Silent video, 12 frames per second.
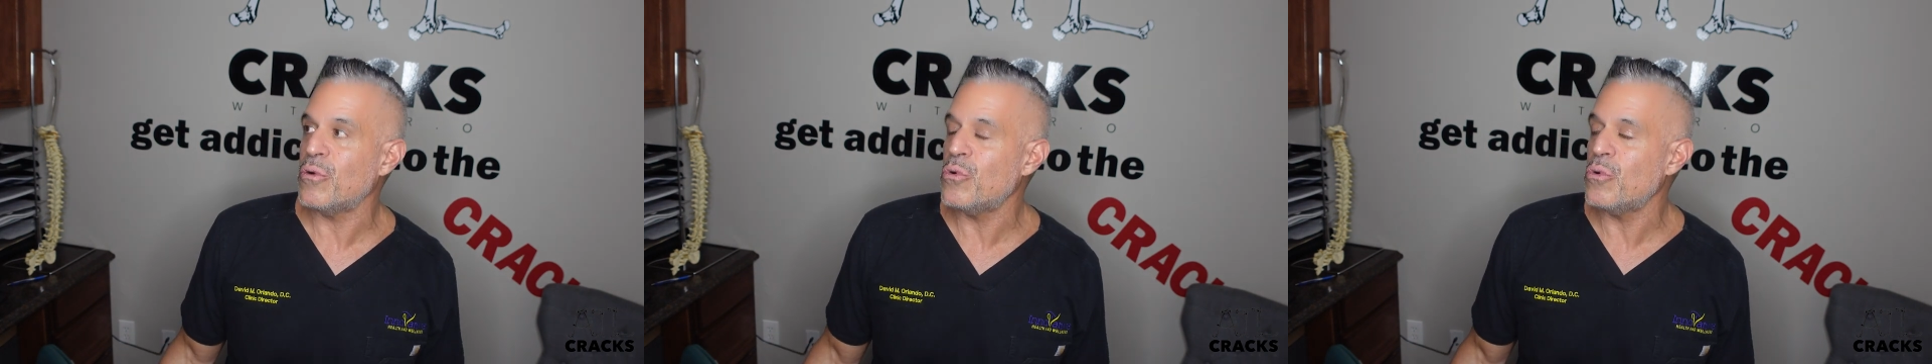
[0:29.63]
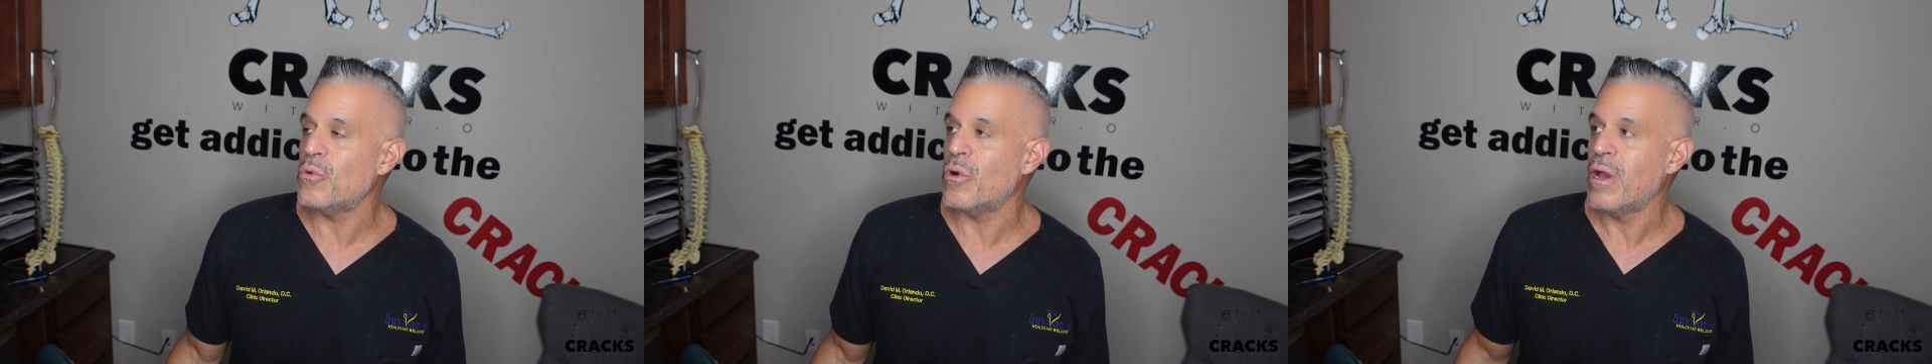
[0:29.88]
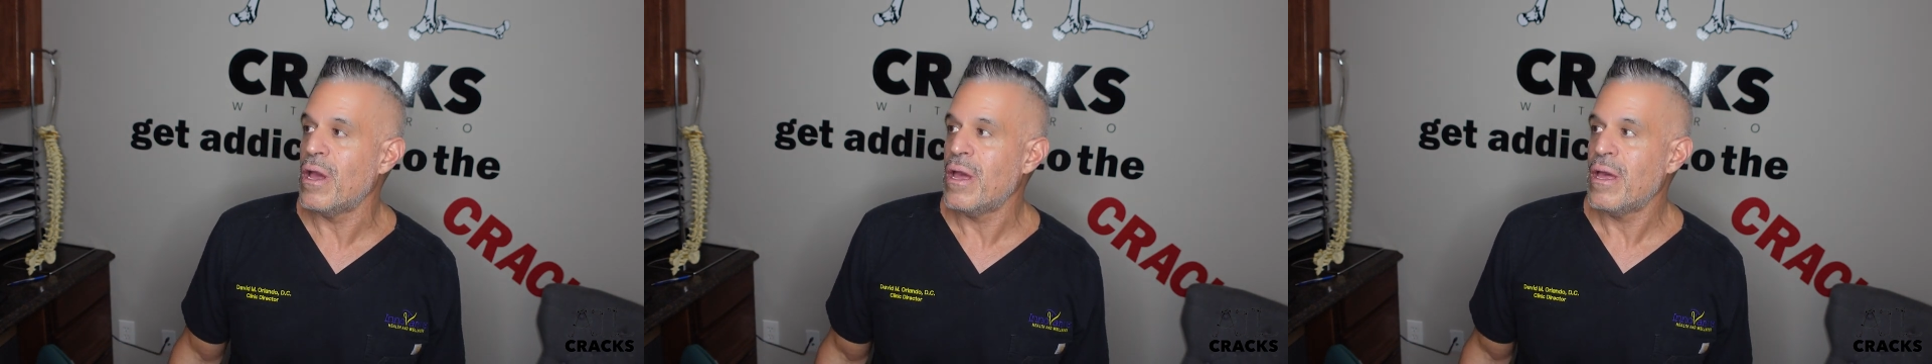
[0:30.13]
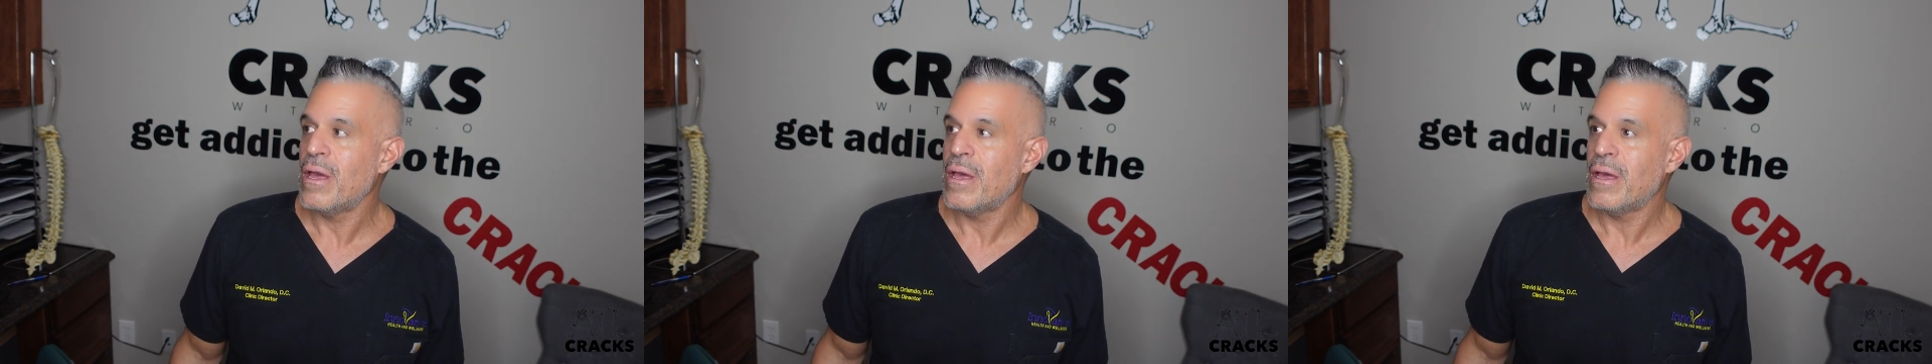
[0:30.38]
ooh,
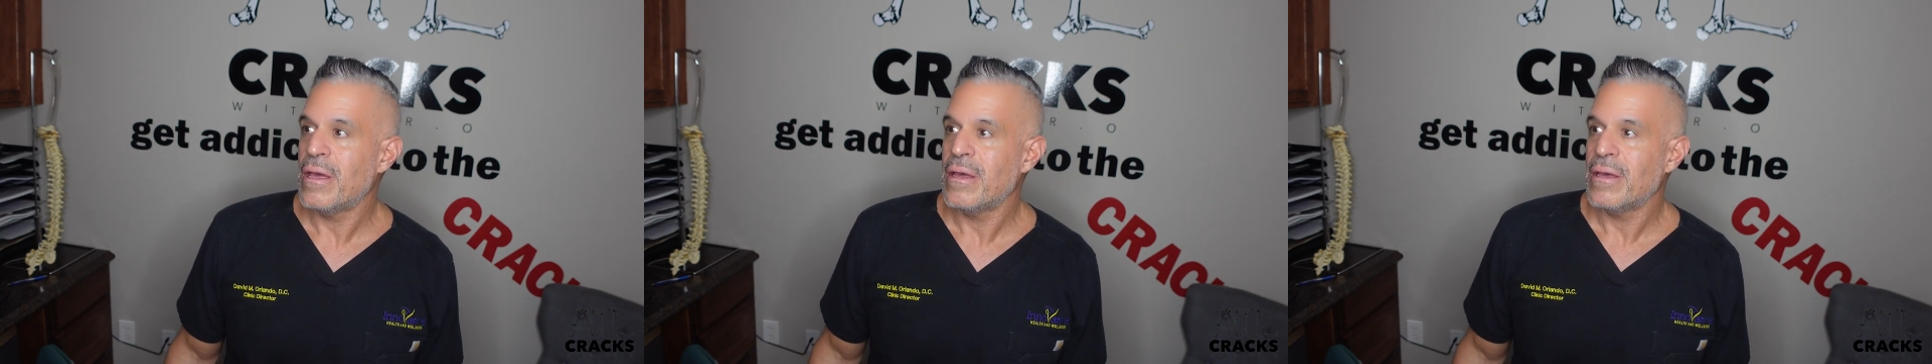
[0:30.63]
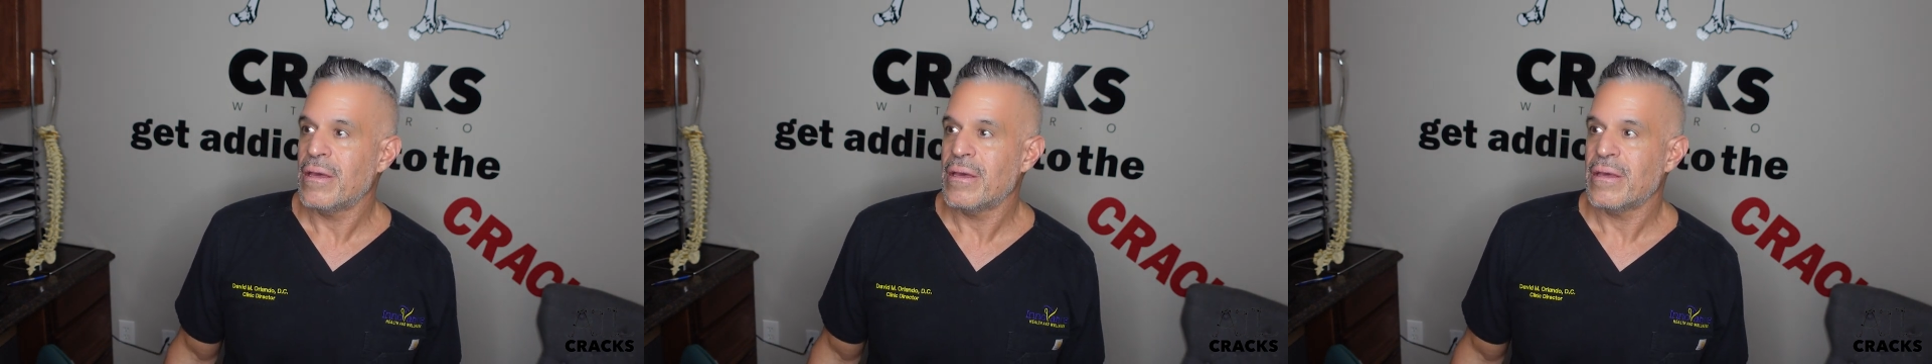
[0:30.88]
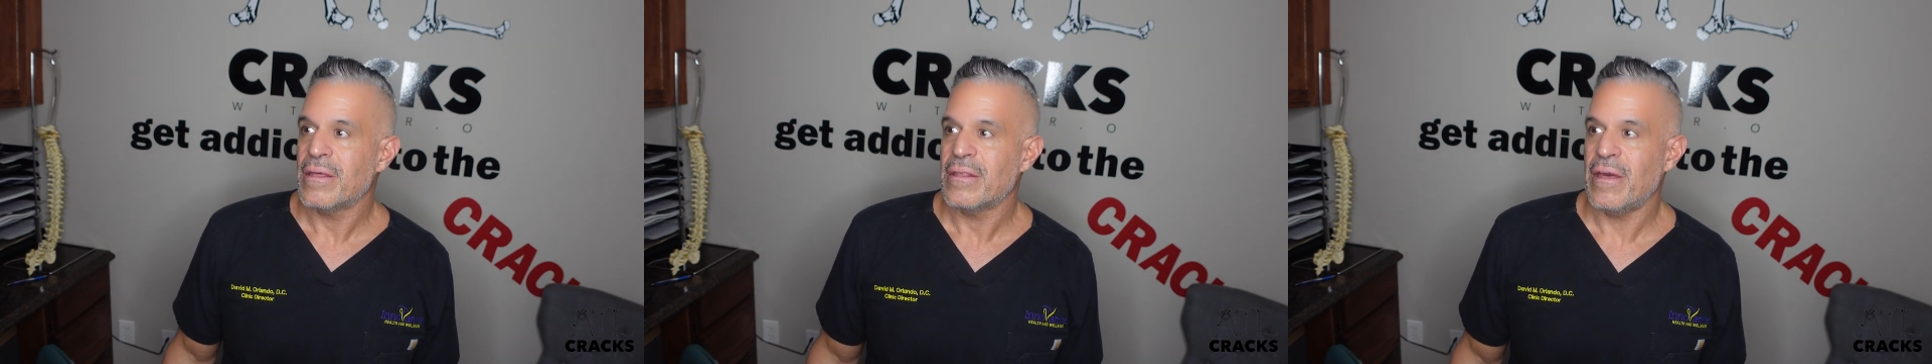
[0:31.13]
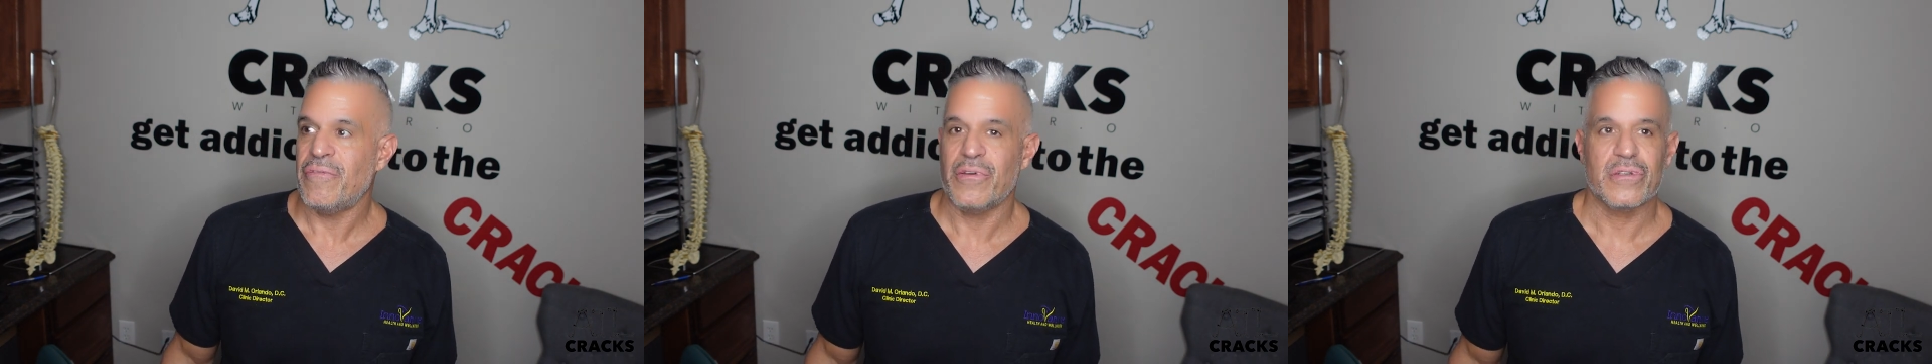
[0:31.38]

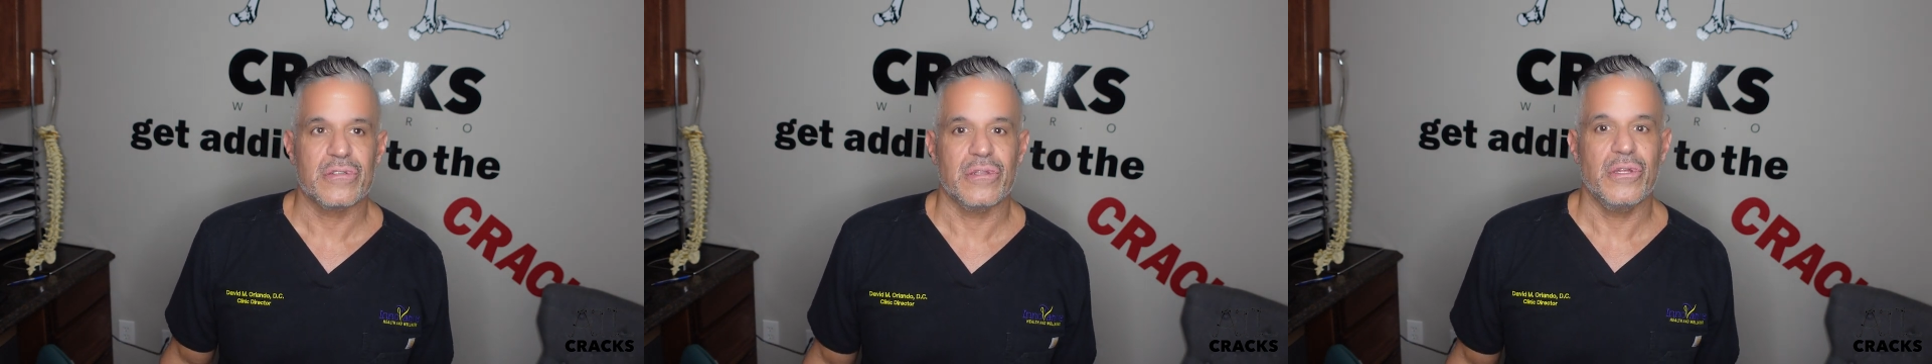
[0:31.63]
that feels